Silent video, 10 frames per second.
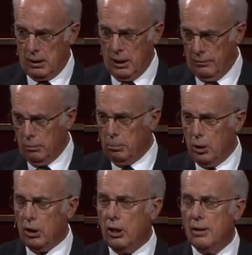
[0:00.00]
kind of a
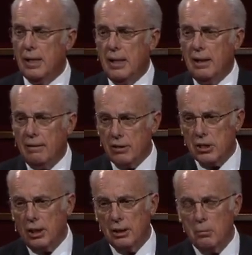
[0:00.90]
blur every
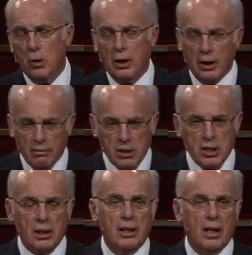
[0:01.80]
Sunday morning, every
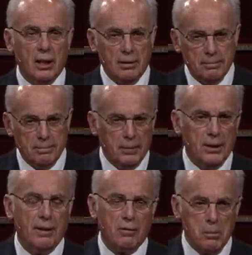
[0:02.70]
Sunday night,
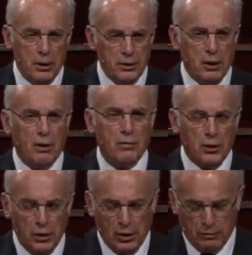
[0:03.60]
month after month, year
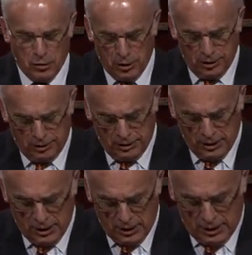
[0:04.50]
after year after year.
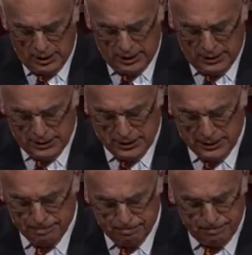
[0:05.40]
And
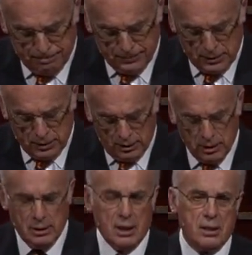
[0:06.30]
uh, it
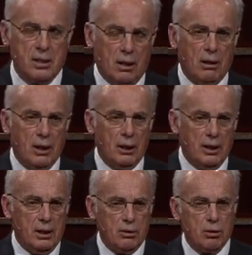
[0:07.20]
isn't
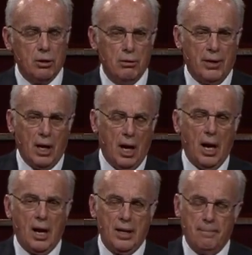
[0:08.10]
necessarily true that
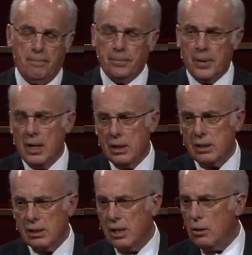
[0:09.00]
I
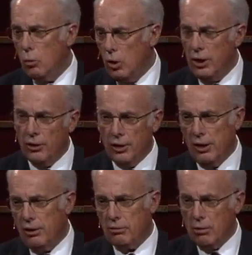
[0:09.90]
see one or
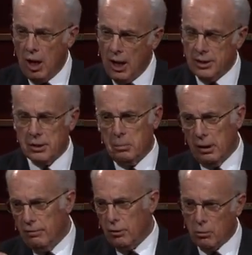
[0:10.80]
another rise
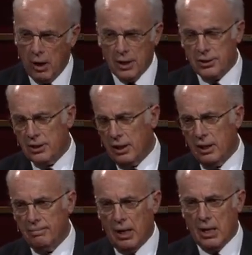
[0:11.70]
above the rest,
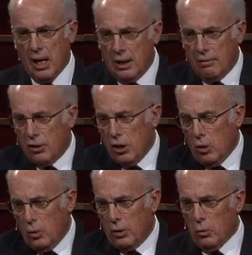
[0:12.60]
and I, I never
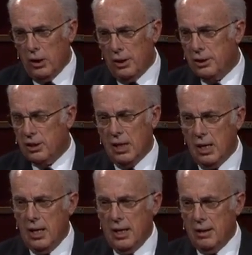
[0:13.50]
know when one is
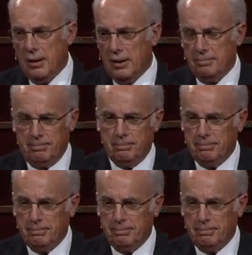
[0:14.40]
uh,